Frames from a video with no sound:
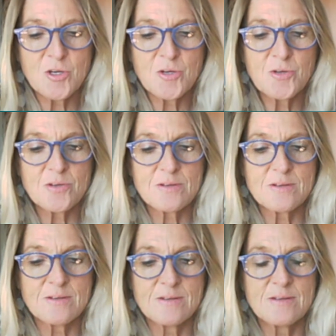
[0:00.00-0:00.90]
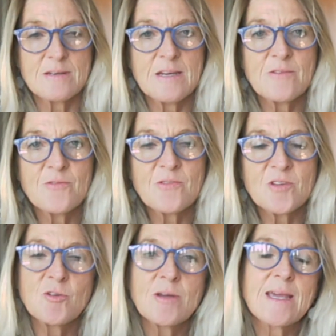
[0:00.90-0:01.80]
So
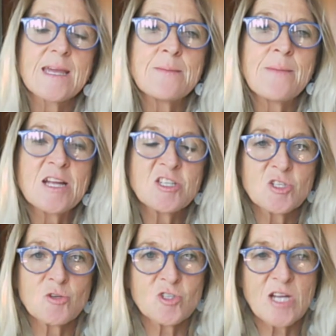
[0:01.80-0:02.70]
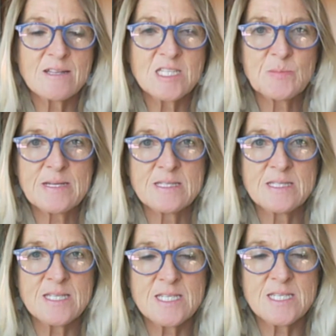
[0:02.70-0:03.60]
if you can imagine your child has been
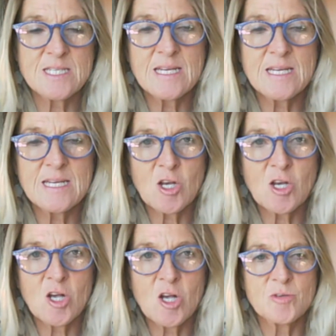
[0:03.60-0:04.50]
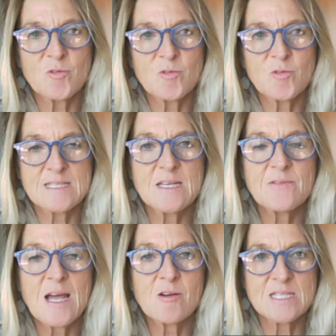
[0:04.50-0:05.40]
sitting in a classroom for 6-7
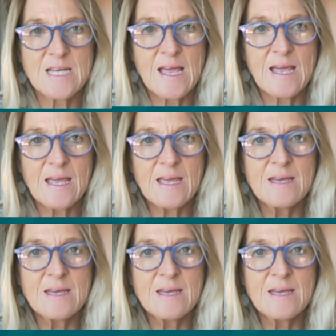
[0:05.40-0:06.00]
hours a day,